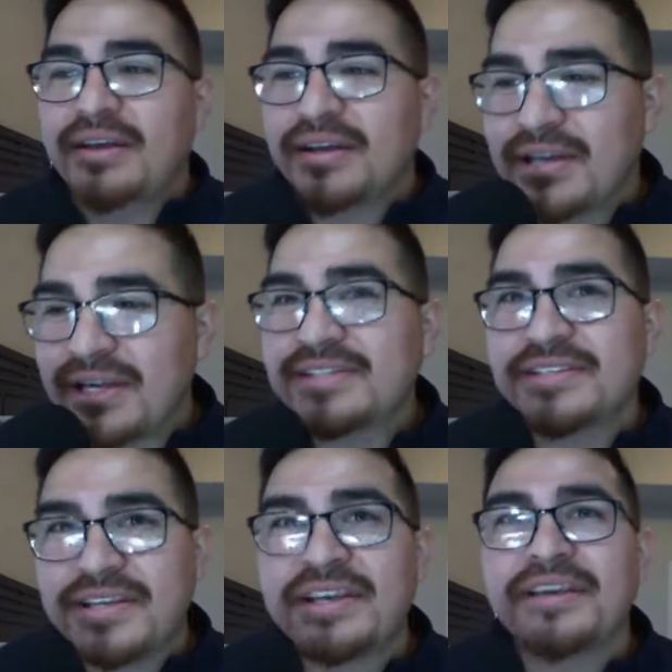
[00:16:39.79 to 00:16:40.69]
against a
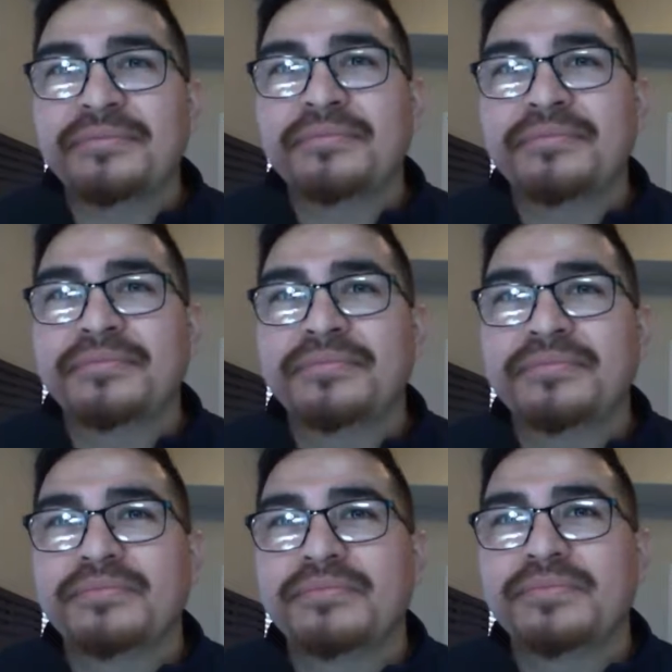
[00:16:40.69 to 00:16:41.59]
team
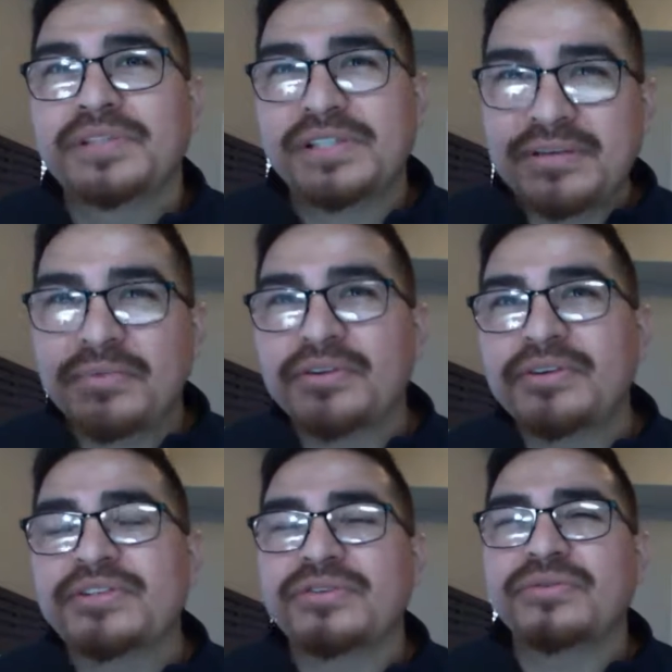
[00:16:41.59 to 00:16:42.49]
similar
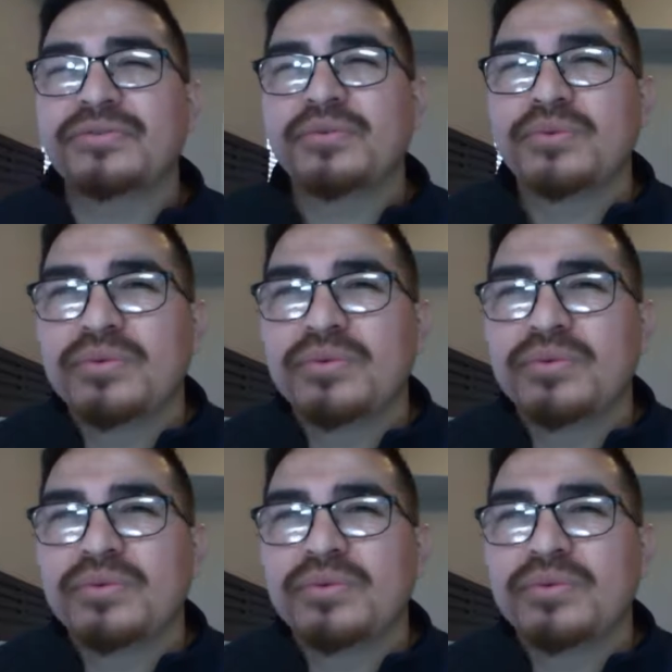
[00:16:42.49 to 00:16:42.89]
to